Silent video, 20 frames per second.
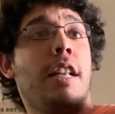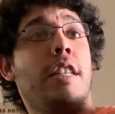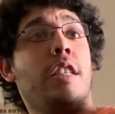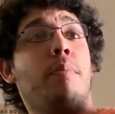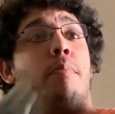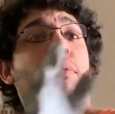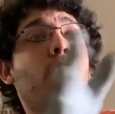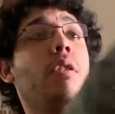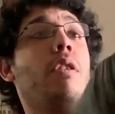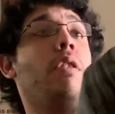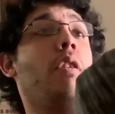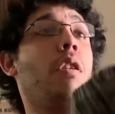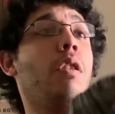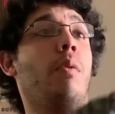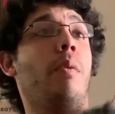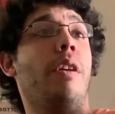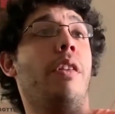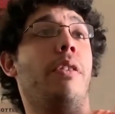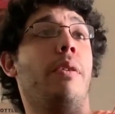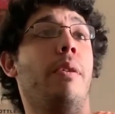Let's pull it all
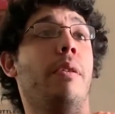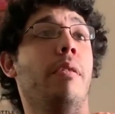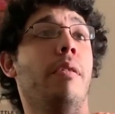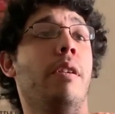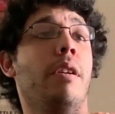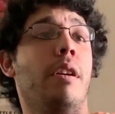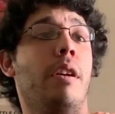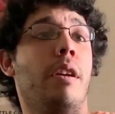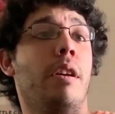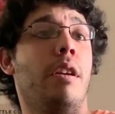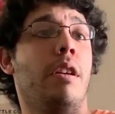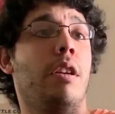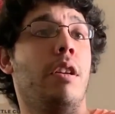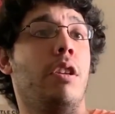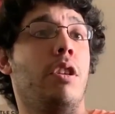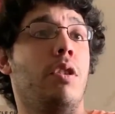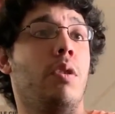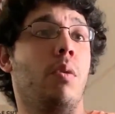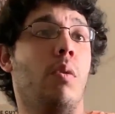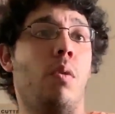the way through
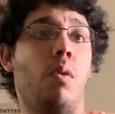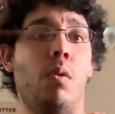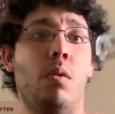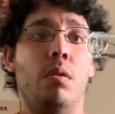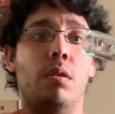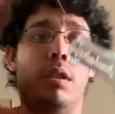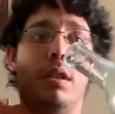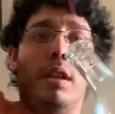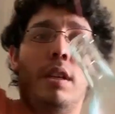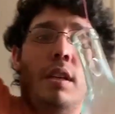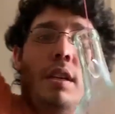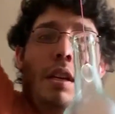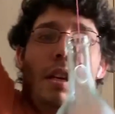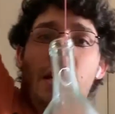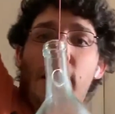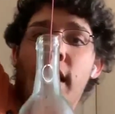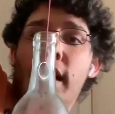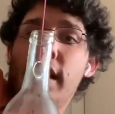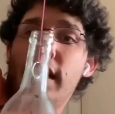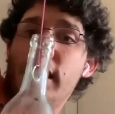so it holds.
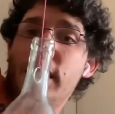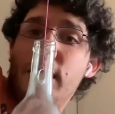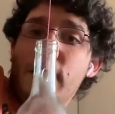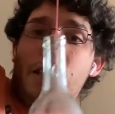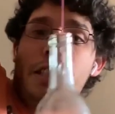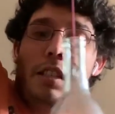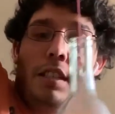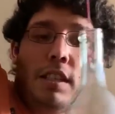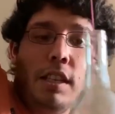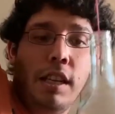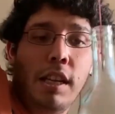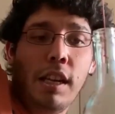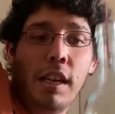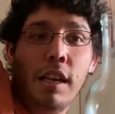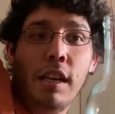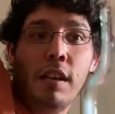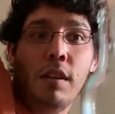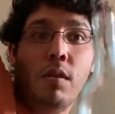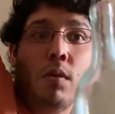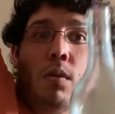And as you can see,
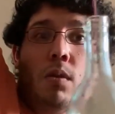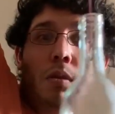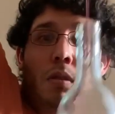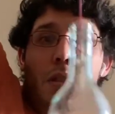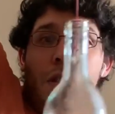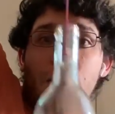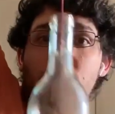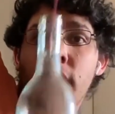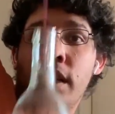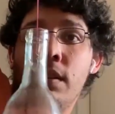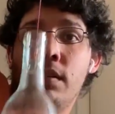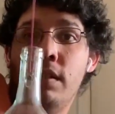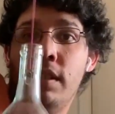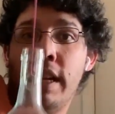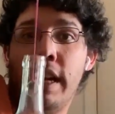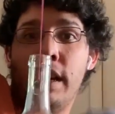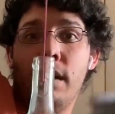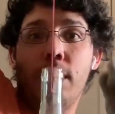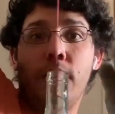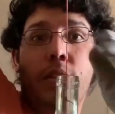it holds. It'll
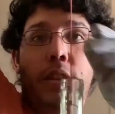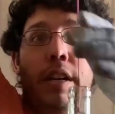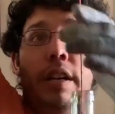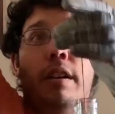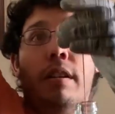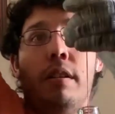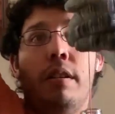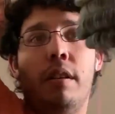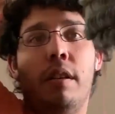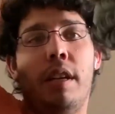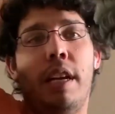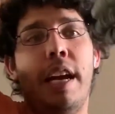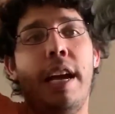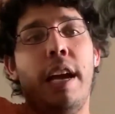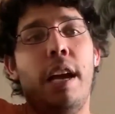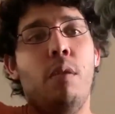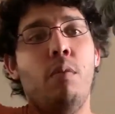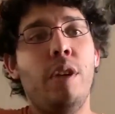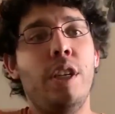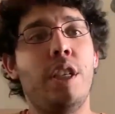dangle there.
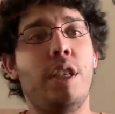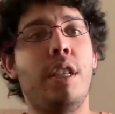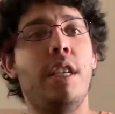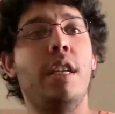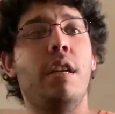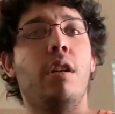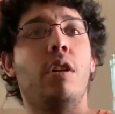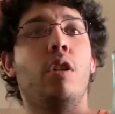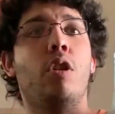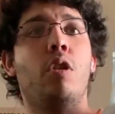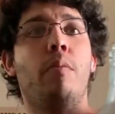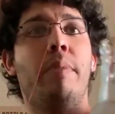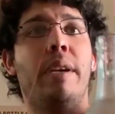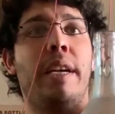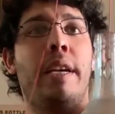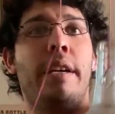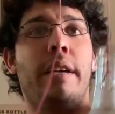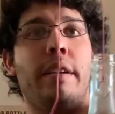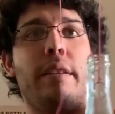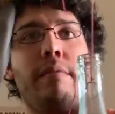And we just need a little
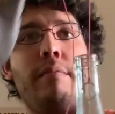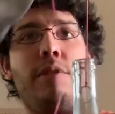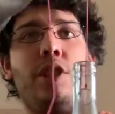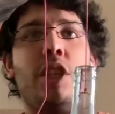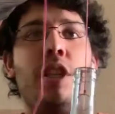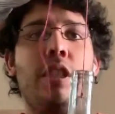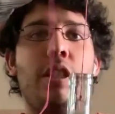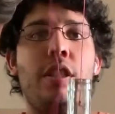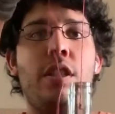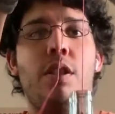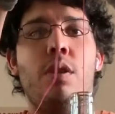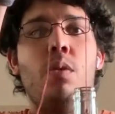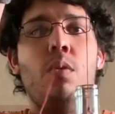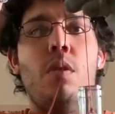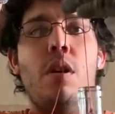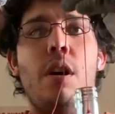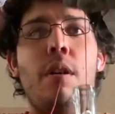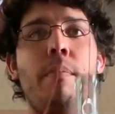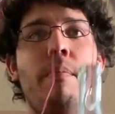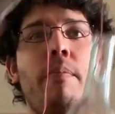bit just
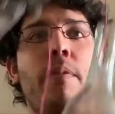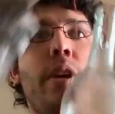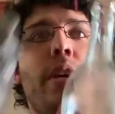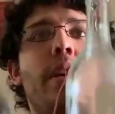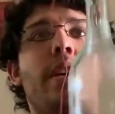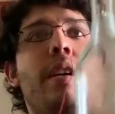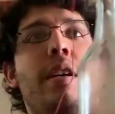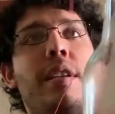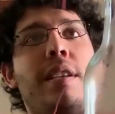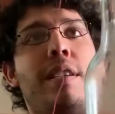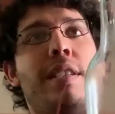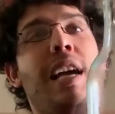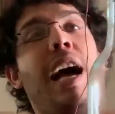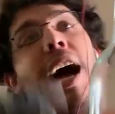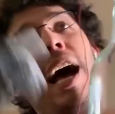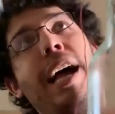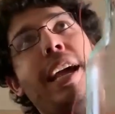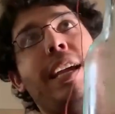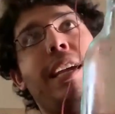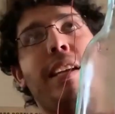to
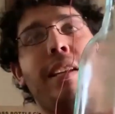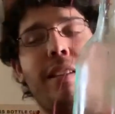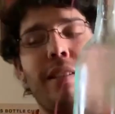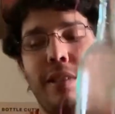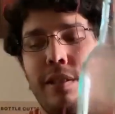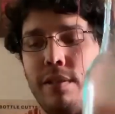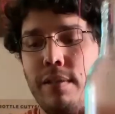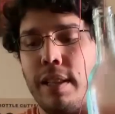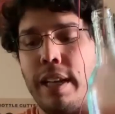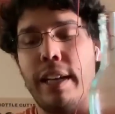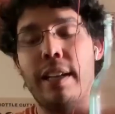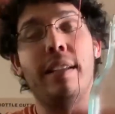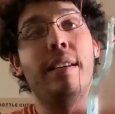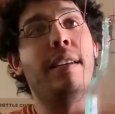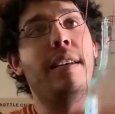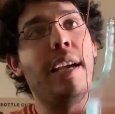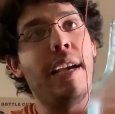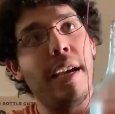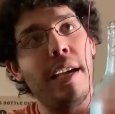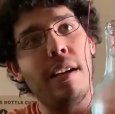tie it to like a
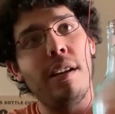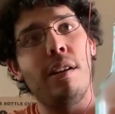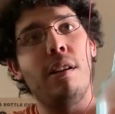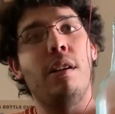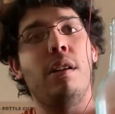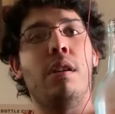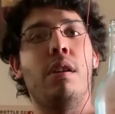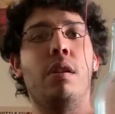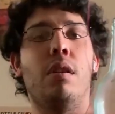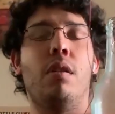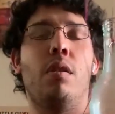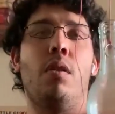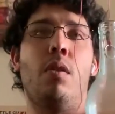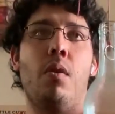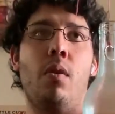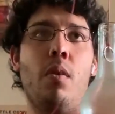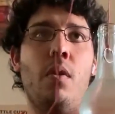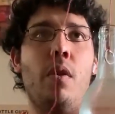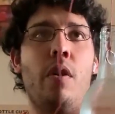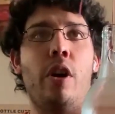
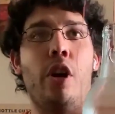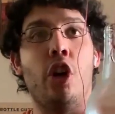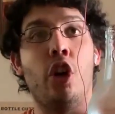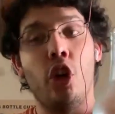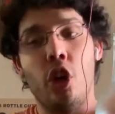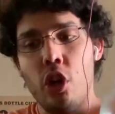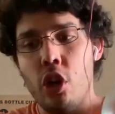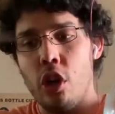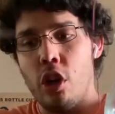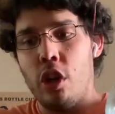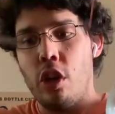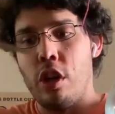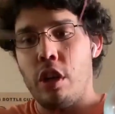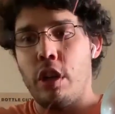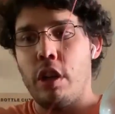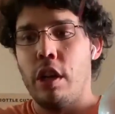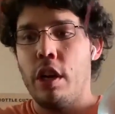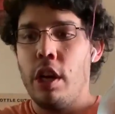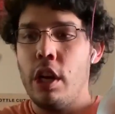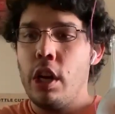nail or a
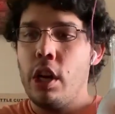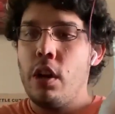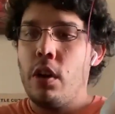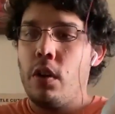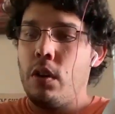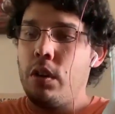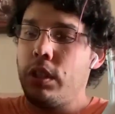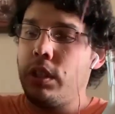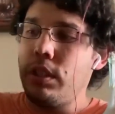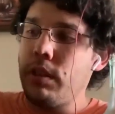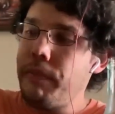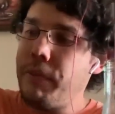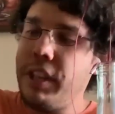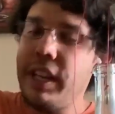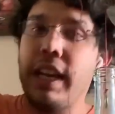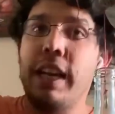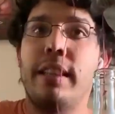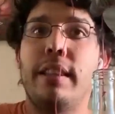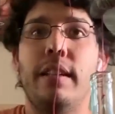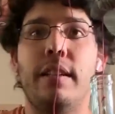hook or
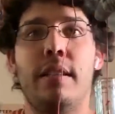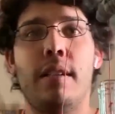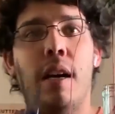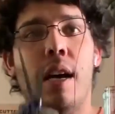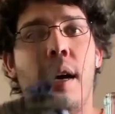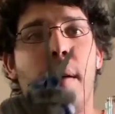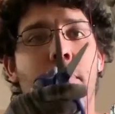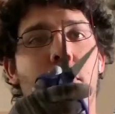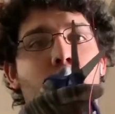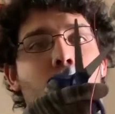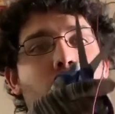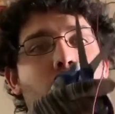something at the top.